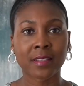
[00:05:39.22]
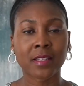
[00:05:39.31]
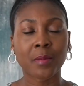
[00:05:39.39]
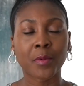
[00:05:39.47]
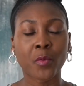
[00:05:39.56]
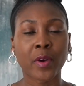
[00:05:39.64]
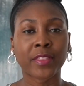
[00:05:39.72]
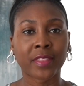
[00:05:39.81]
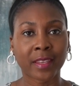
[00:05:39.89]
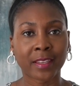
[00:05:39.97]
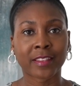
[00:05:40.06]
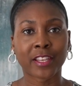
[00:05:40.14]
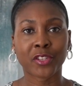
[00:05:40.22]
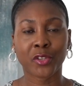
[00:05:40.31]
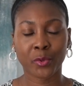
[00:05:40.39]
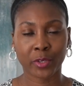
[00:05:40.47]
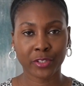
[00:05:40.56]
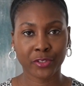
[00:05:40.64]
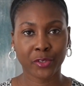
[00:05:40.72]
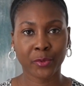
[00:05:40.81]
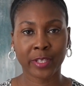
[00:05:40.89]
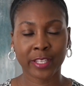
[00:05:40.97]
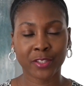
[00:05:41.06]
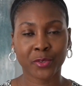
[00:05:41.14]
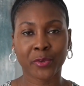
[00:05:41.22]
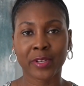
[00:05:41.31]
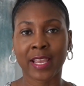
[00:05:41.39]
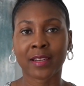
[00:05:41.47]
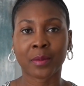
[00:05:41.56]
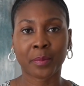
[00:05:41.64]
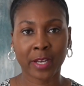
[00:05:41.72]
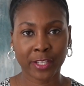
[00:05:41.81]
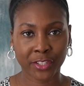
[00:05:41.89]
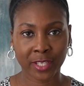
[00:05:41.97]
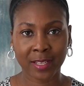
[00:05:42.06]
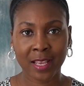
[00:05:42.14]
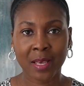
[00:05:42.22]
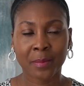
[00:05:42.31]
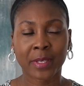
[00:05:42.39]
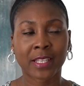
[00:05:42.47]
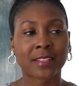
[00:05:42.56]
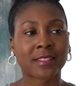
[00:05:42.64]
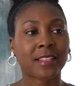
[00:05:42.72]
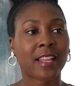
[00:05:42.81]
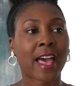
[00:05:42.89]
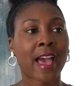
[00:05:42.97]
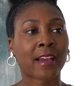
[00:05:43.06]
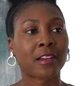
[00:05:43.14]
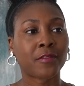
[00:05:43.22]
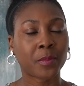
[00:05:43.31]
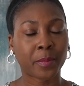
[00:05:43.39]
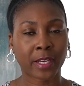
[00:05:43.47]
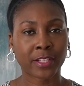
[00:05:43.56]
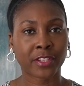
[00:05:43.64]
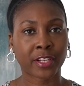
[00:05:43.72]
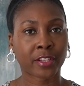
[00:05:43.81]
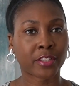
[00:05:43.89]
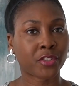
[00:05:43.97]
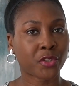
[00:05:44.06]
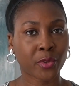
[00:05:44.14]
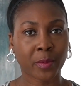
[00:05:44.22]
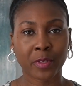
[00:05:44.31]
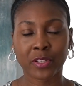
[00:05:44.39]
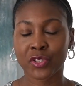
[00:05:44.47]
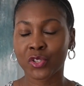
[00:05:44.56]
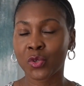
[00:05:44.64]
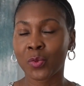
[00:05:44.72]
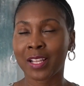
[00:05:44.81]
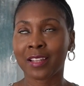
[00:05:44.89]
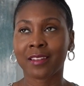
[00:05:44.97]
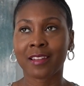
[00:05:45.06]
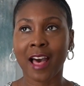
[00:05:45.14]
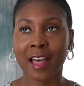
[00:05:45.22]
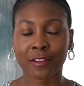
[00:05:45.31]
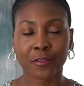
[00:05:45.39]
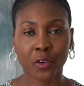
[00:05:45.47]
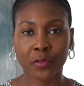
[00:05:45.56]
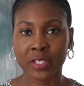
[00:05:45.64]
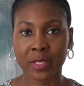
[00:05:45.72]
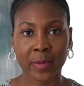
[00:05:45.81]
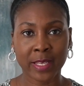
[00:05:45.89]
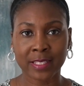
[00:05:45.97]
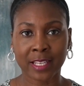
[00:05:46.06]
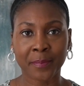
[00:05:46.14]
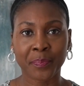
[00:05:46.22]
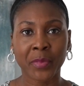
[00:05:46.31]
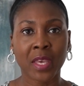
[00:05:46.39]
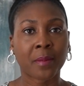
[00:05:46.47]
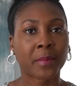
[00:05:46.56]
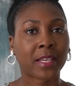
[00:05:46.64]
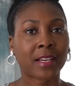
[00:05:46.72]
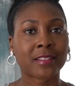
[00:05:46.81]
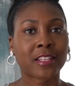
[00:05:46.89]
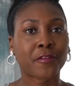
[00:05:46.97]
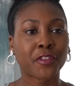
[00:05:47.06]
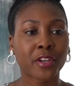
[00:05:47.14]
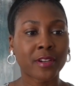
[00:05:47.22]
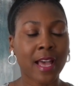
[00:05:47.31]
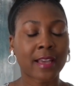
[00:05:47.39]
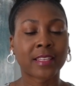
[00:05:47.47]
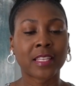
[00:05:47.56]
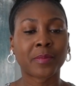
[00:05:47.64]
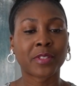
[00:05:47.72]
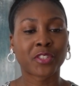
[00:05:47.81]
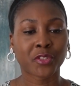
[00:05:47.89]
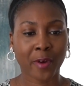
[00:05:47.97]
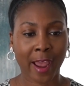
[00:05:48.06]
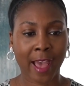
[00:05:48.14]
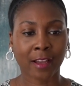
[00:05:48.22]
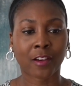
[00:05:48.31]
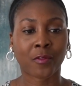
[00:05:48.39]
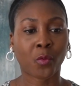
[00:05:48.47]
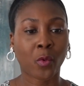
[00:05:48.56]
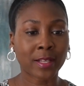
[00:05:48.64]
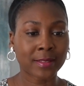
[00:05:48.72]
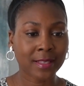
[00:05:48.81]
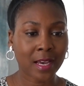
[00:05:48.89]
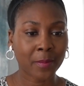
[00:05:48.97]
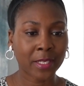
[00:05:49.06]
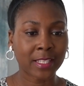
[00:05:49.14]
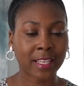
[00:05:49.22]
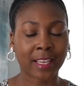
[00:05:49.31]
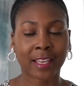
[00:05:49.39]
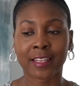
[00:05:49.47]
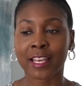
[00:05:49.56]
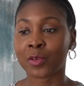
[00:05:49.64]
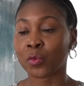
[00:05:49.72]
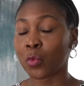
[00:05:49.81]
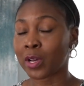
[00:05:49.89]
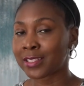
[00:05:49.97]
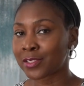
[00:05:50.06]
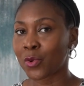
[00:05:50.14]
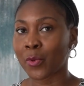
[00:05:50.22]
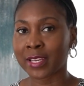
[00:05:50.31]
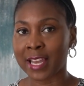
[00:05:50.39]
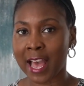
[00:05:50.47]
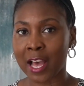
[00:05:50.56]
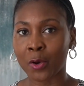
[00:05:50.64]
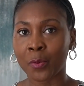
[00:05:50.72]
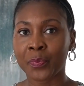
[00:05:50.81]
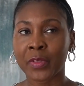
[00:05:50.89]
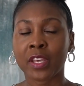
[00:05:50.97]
the number one thing that you can do is create a budget because lack of a budget contributes to a lot of overspending. Because if you're not keeping track of what's coming in and what's going out,